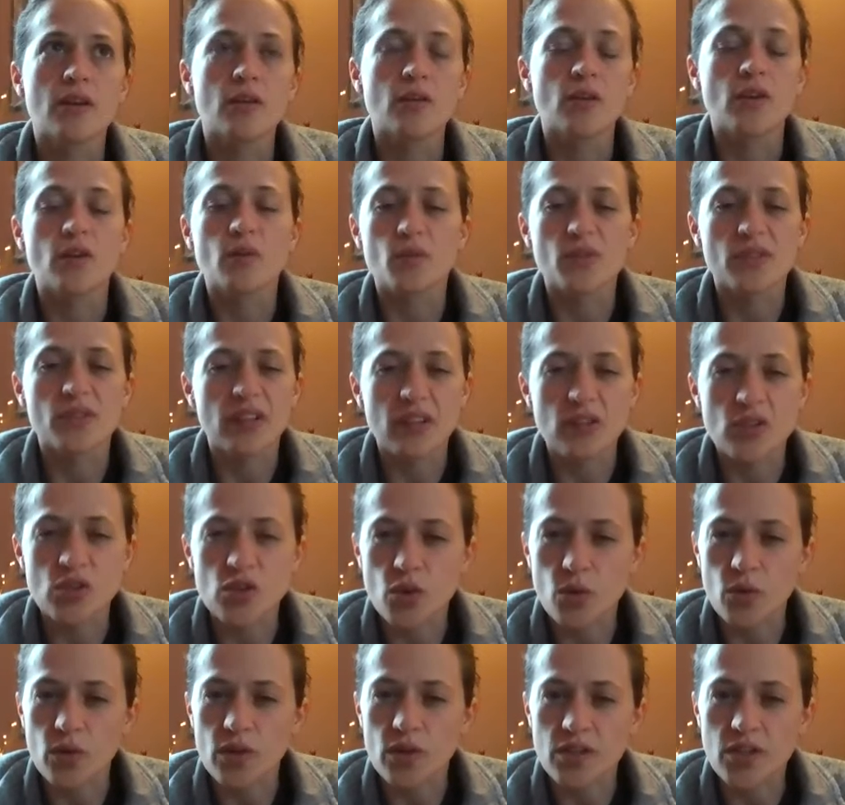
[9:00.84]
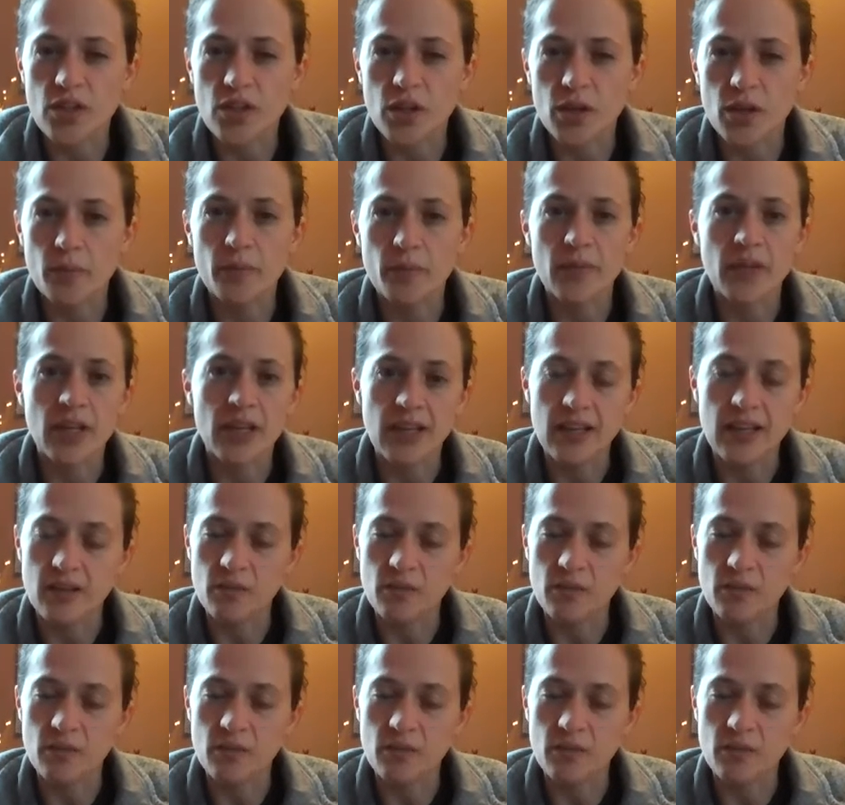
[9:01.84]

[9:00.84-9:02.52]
it was like short-term